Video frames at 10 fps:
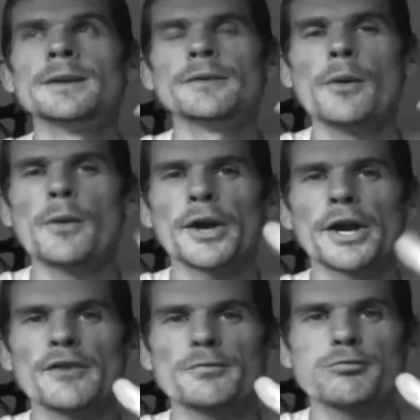If I'm not
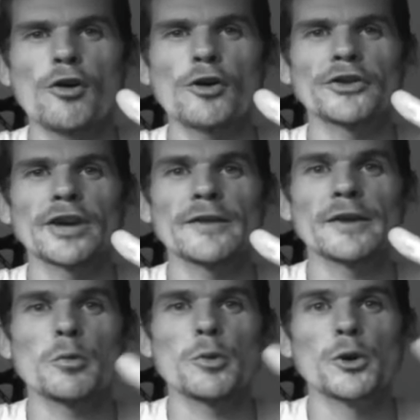getting enough protein,
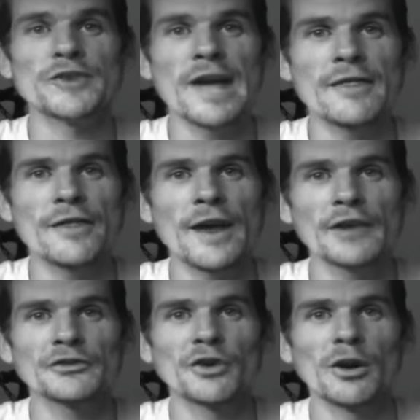then we'll put a
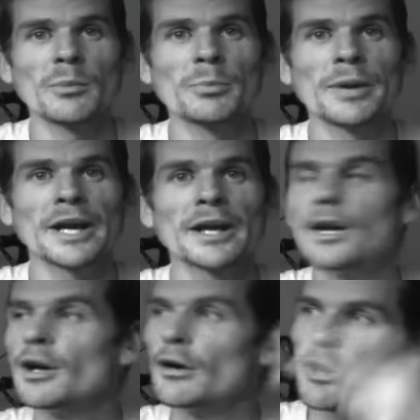$10,000 bet.
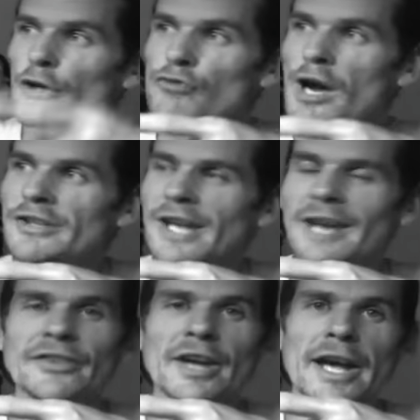I can run
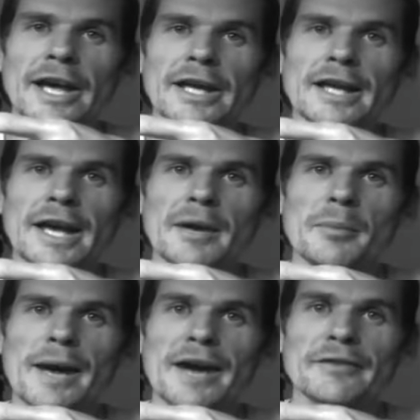down to that headland
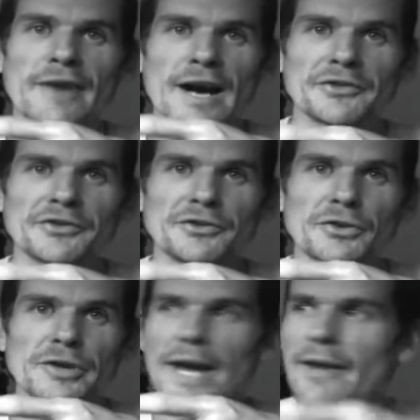and back faster than
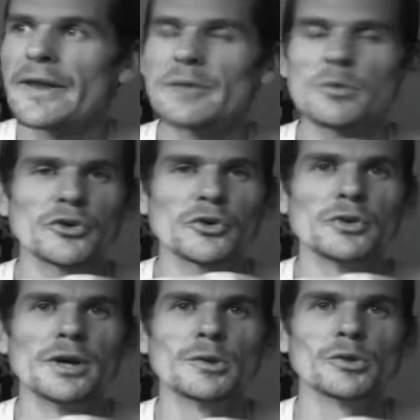you can, and then
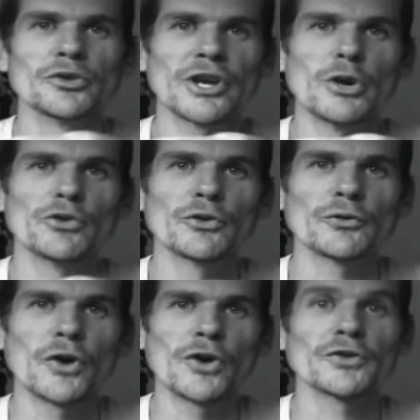we'll see who's the
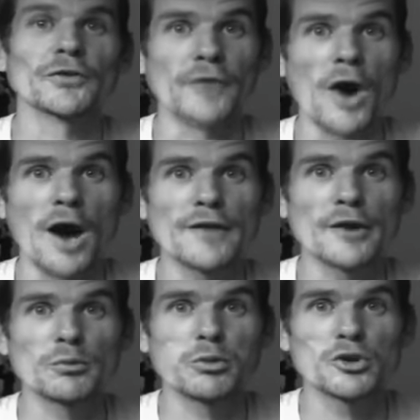first of
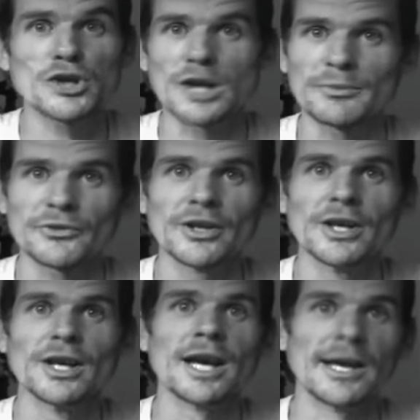500 push-ups,
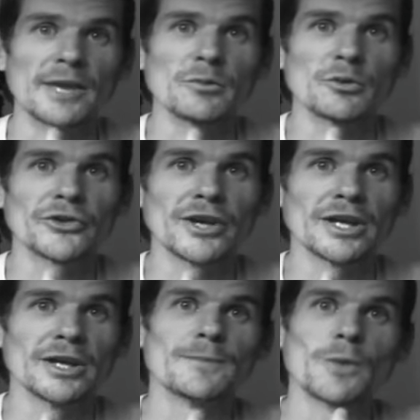and then we'll
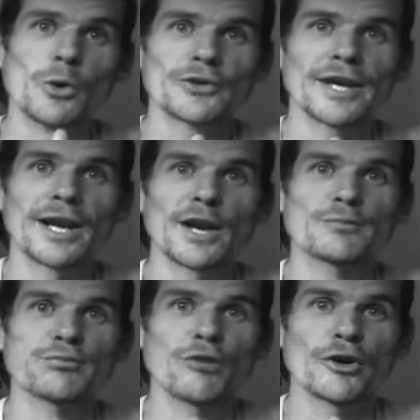see who's getting
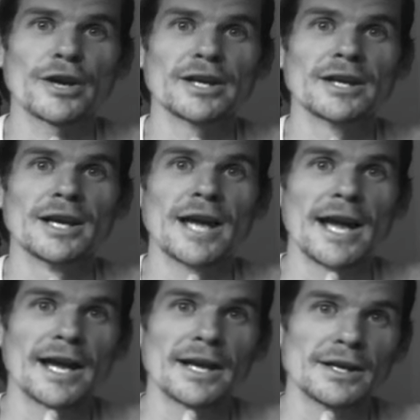enough protein,
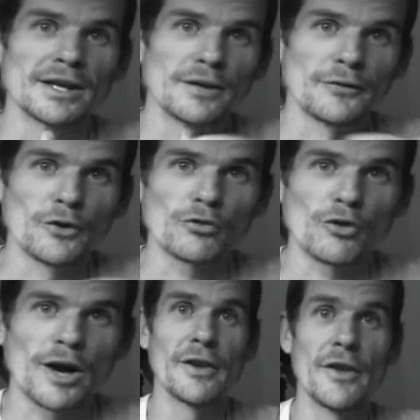and if you're
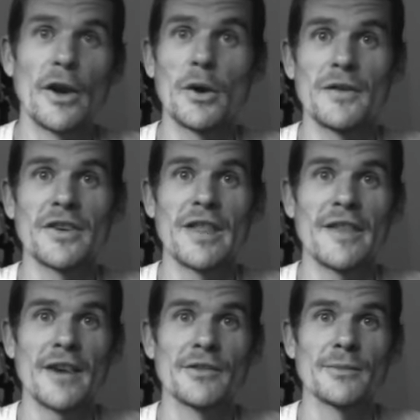right, then I'll give you $10,000.